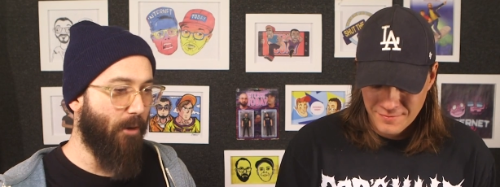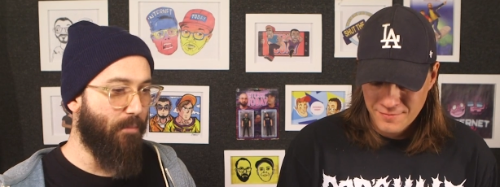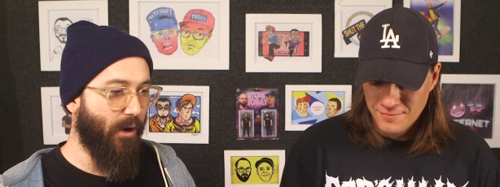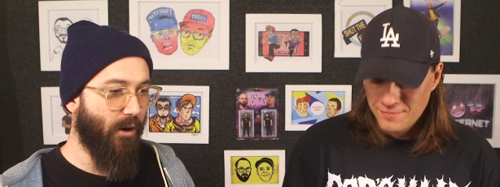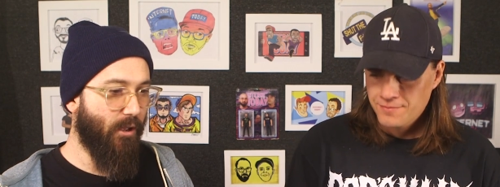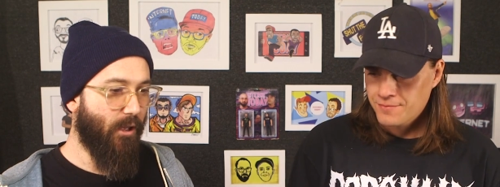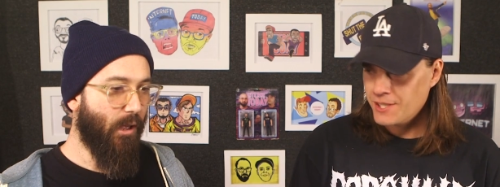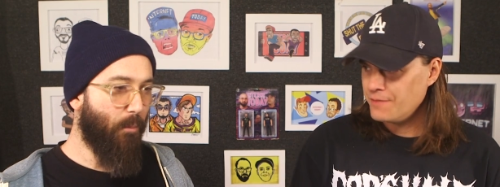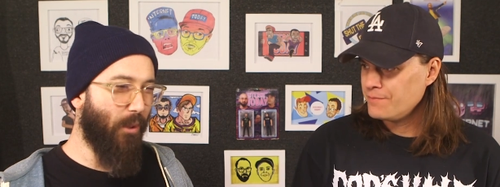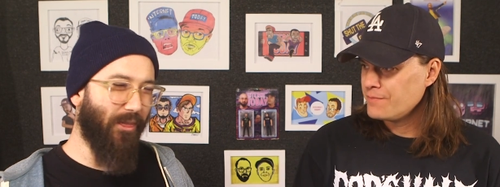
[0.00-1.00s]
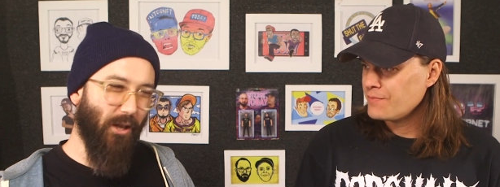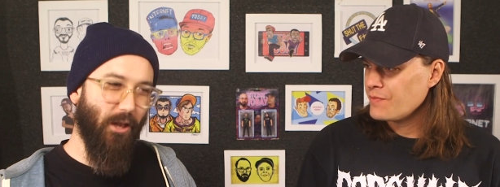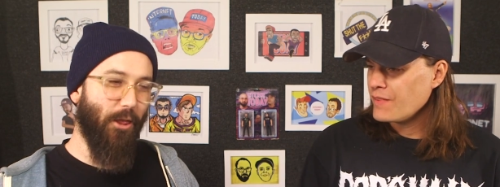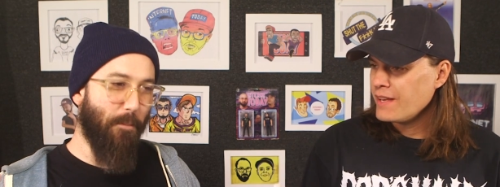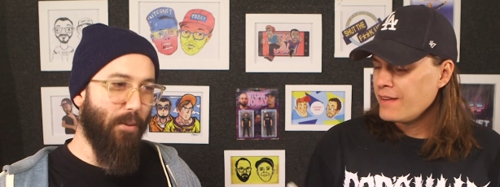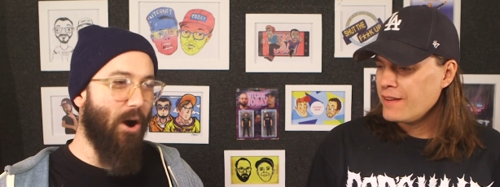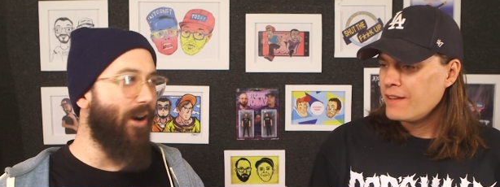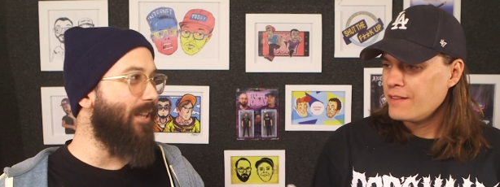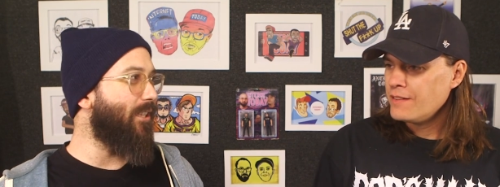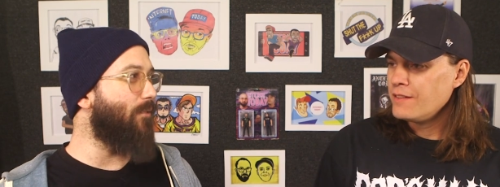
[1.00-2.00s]
Speaker 1: on a beer. Yeah. But the the
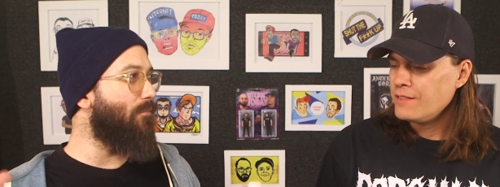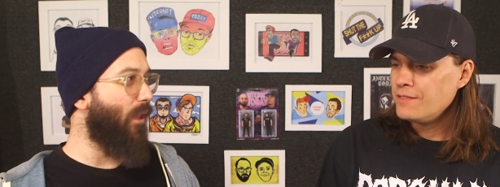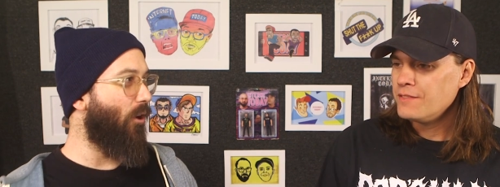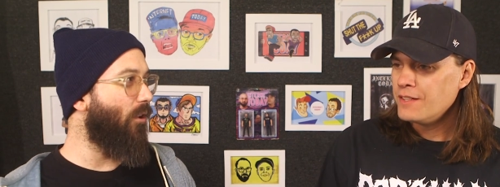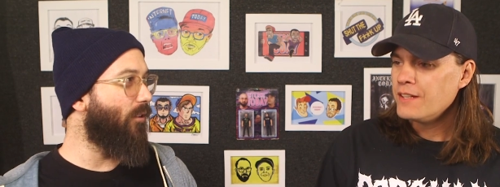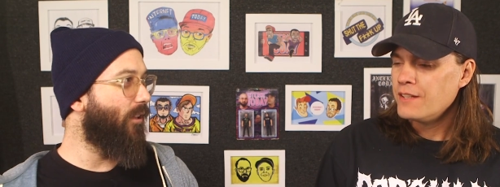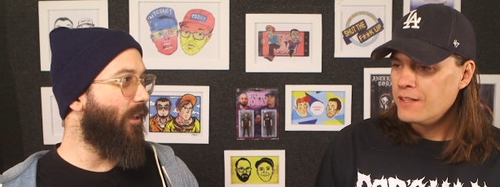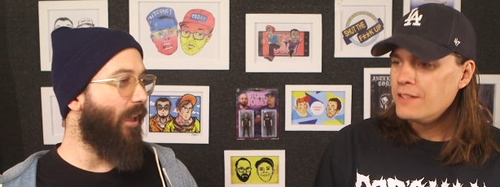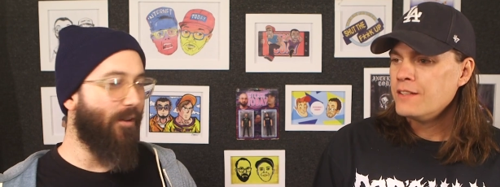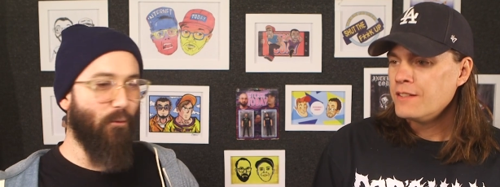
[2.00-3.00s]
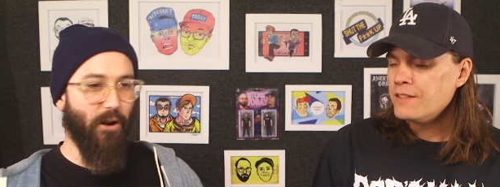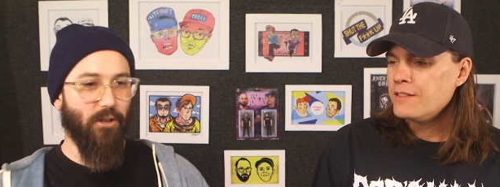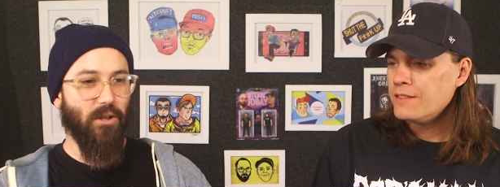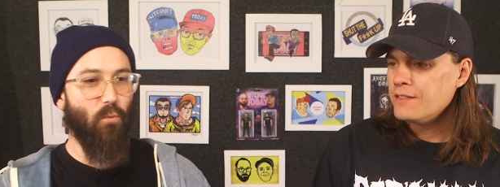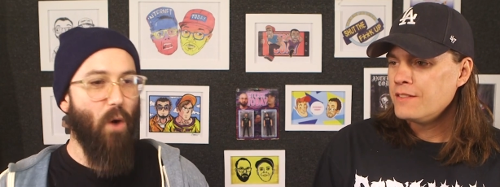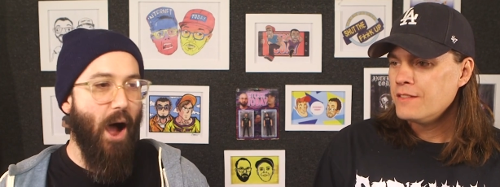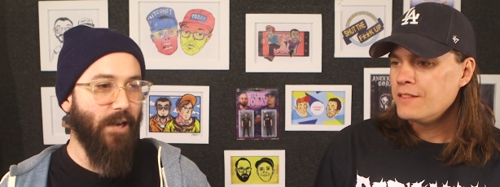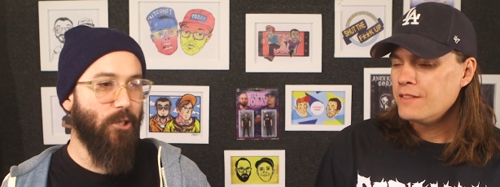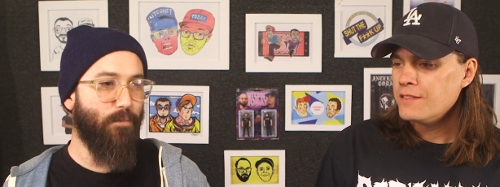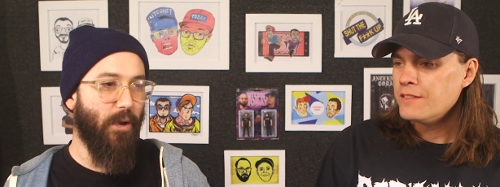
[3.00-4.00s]
party's in the middle. And everyone else can
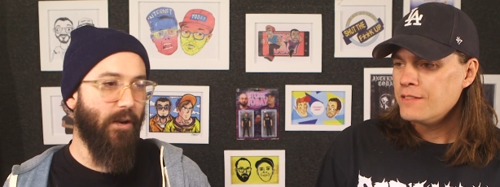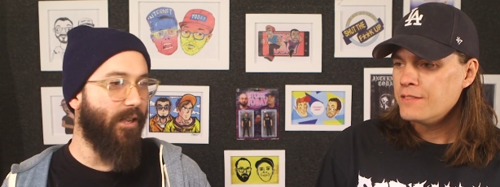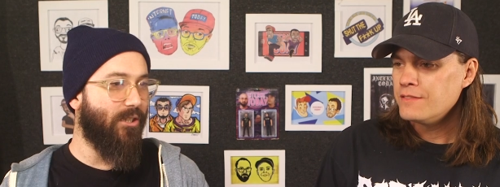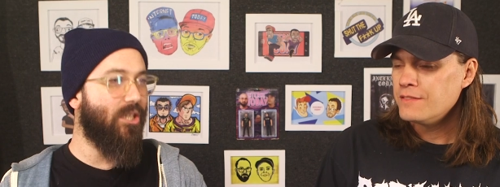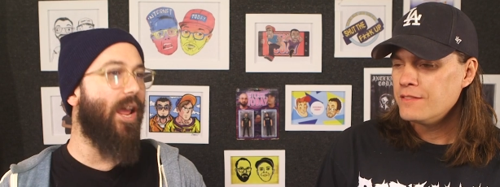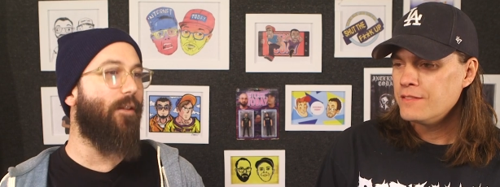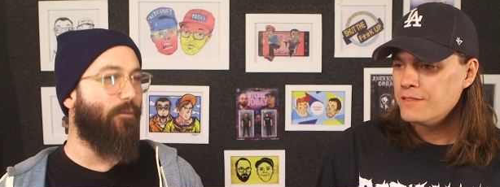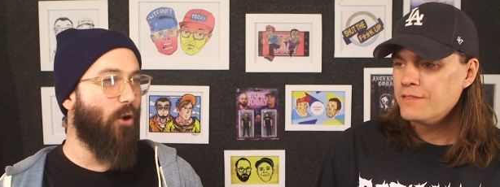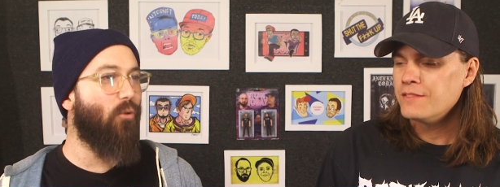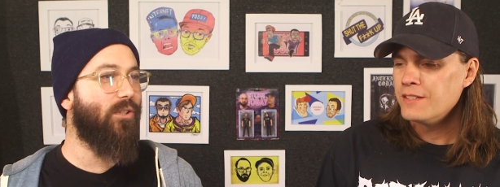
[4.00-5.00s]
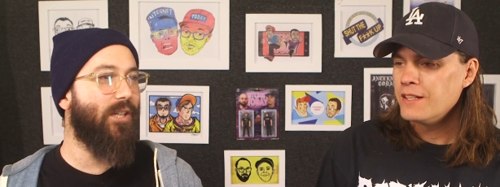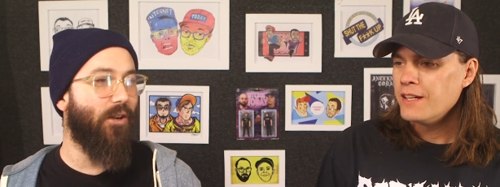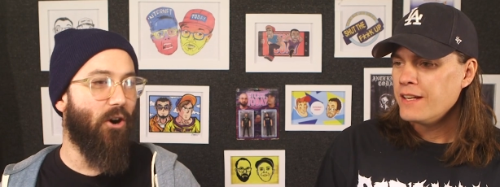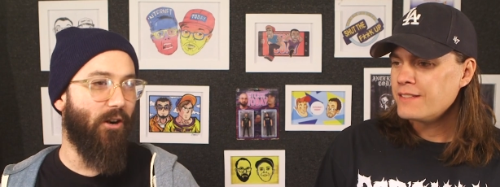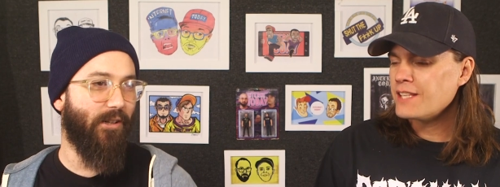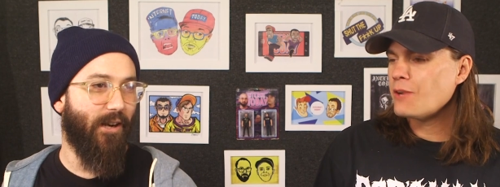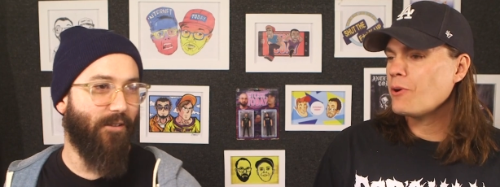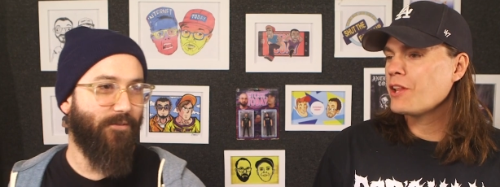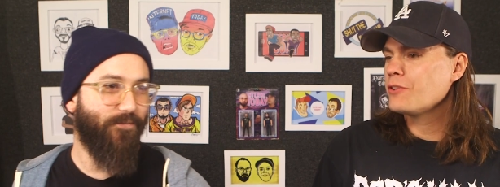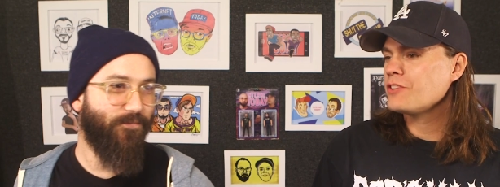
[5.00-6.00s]
watch, but it's safe. No one's getting hurt. It's like there.
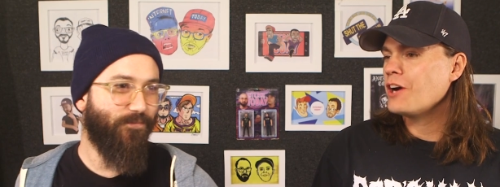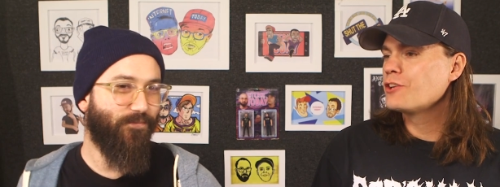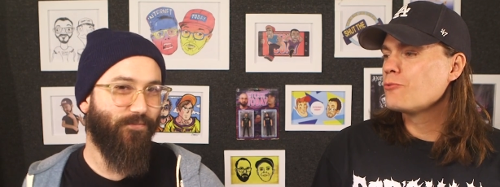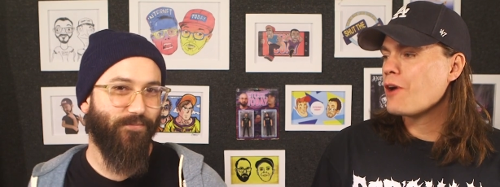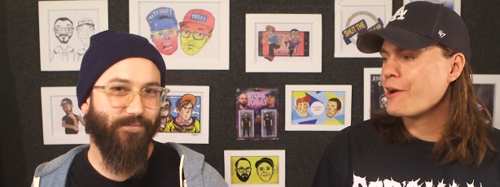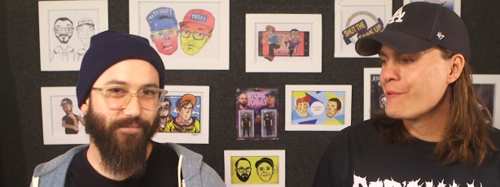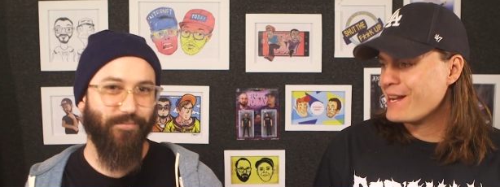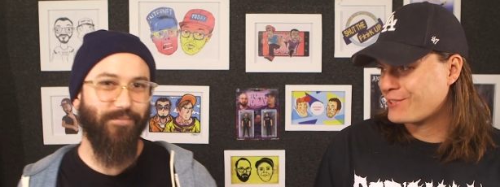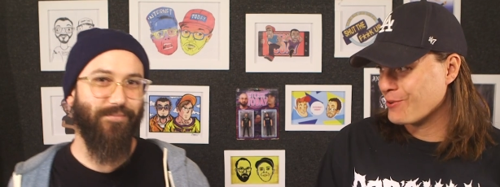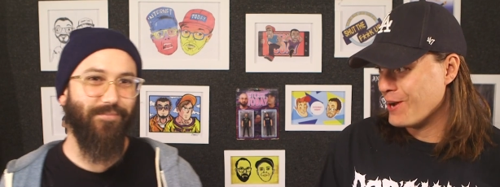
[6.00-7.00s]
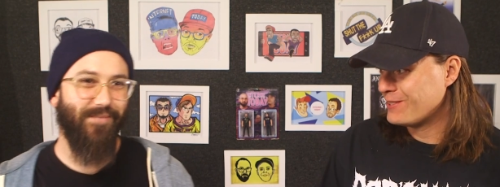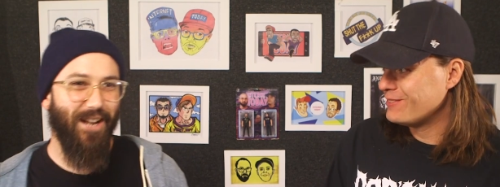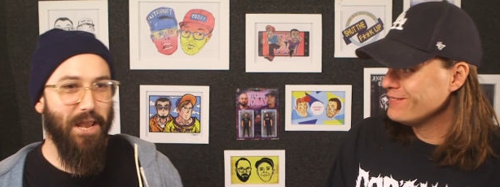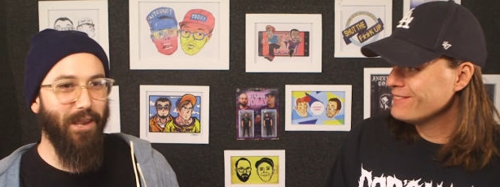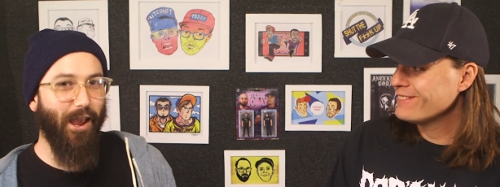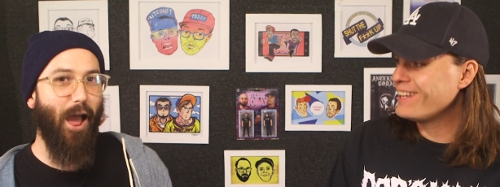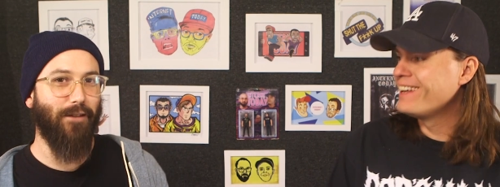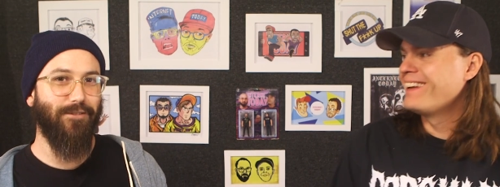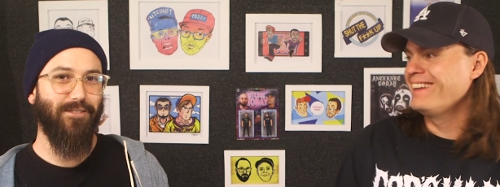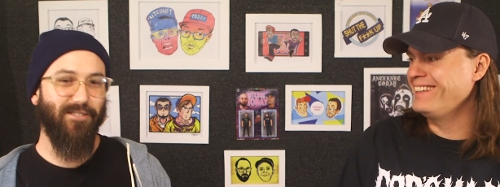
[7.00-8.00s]
one of
Speaker 2: those underwater restaurants. Yeah,
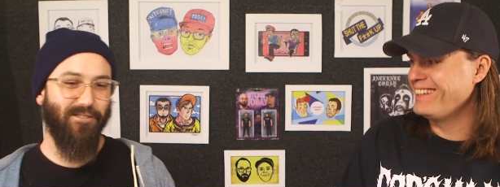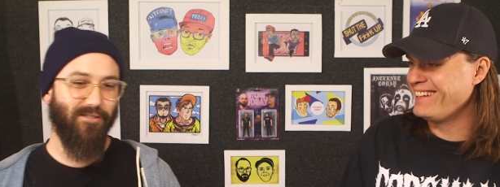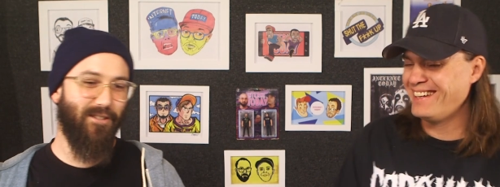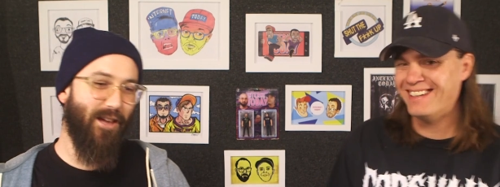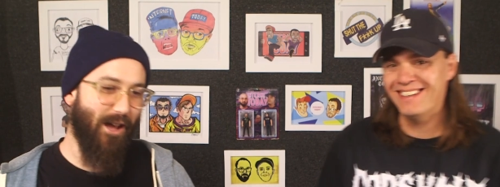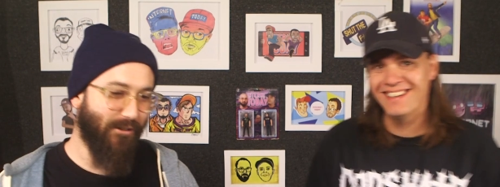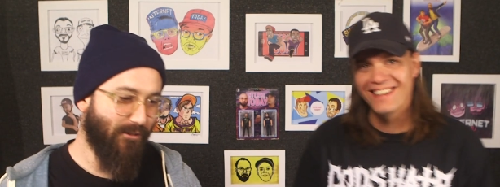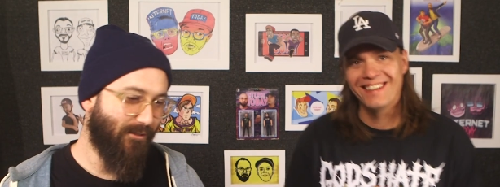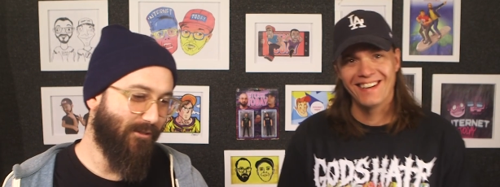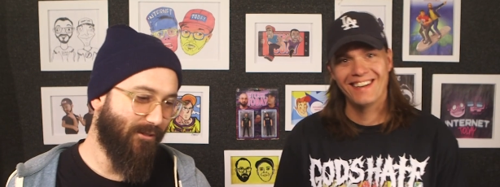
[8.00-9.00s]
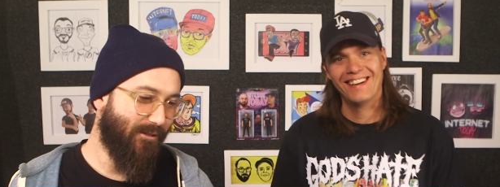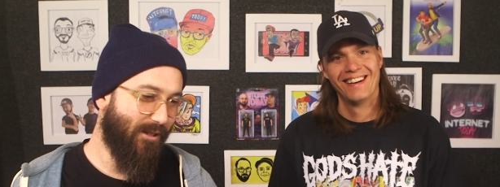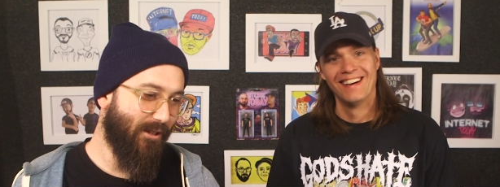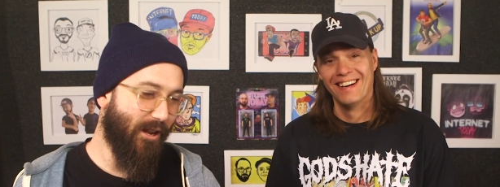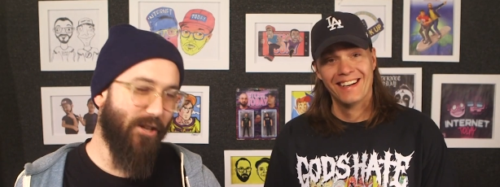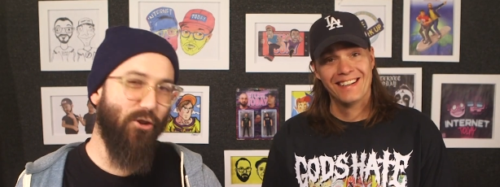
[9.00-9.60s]
yeah, like a